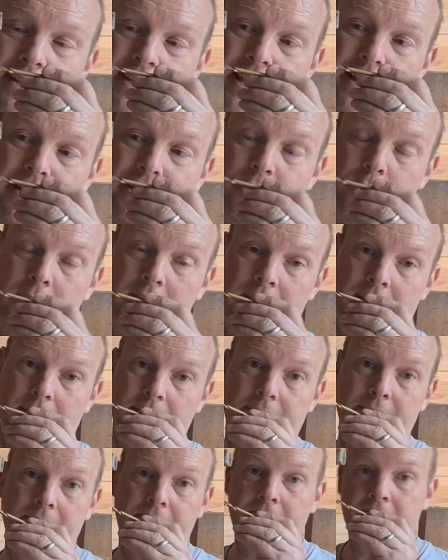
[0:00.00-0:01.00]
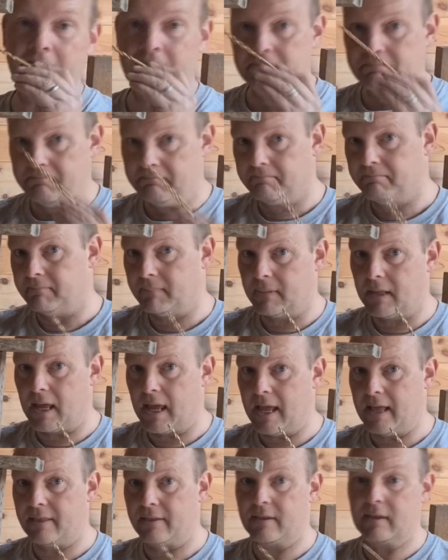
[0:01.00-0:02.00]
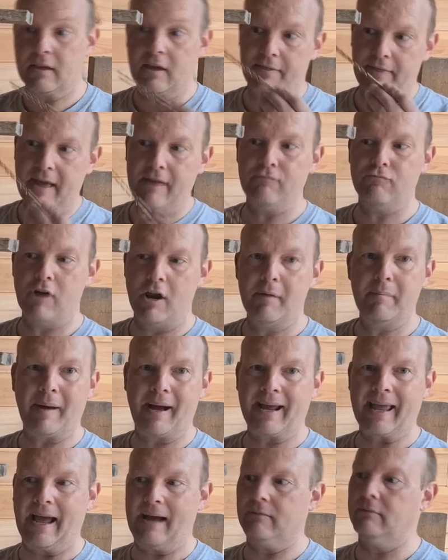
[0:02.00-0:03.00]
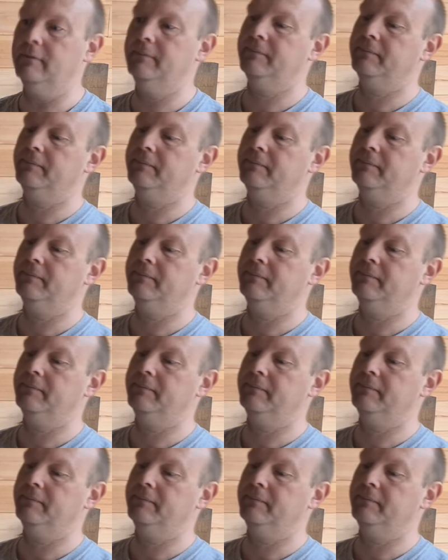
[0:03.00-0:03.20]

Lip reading: into it, it can then run back out.